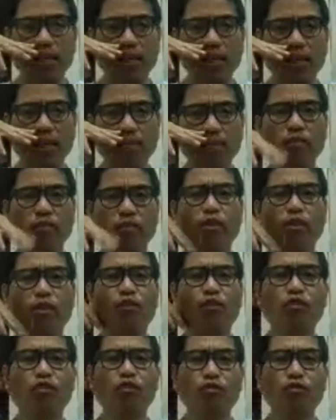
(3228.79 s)
Okay,
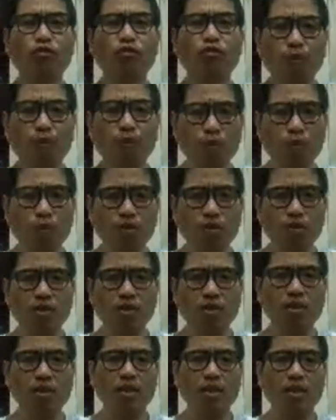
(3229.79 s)

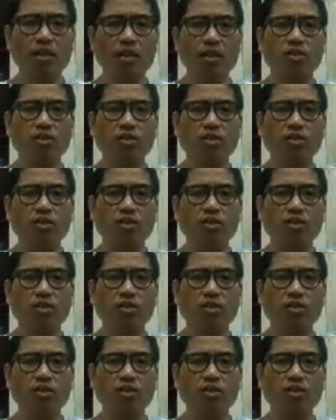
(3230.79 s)
phosphorus,